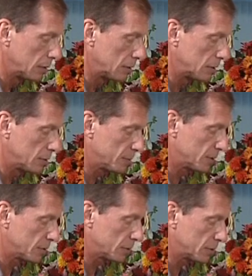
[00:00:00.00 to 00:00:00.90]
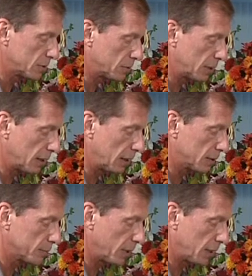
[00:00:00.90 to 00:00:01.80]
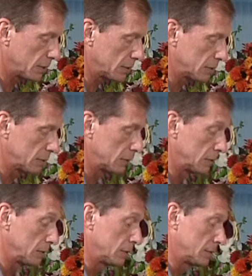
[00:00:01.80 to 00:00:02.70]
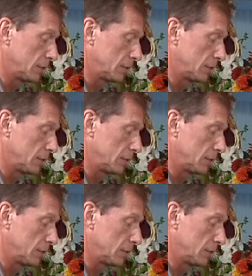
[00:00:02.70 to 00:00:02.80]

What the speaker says: Williams-Sonoma, $20 a bottle. Ooh.